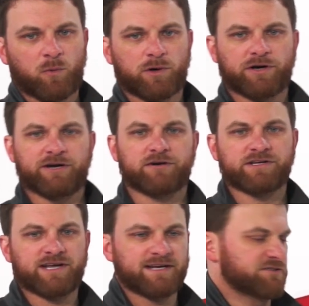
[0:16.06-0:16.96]
We're here
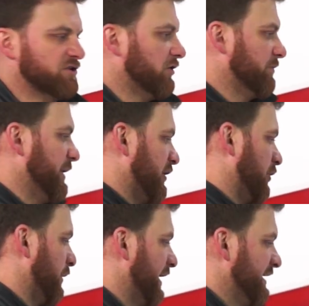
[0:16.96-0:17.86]
today to talk about
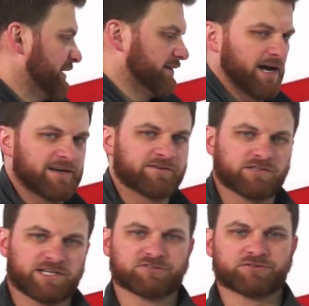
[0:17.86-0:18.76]
our Radian line of
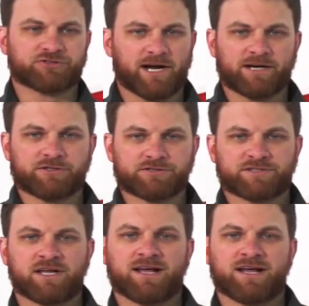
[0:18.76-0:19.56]
laser trackers.